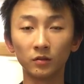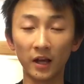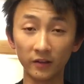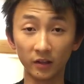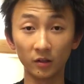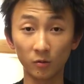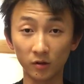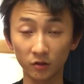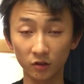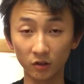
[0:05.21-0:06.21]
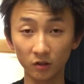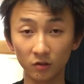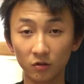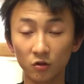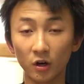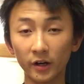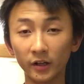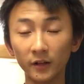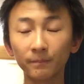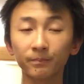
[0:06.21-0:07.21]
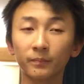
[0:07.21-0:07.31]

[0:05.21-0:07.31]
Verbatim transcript: Nanning, Guangxi, China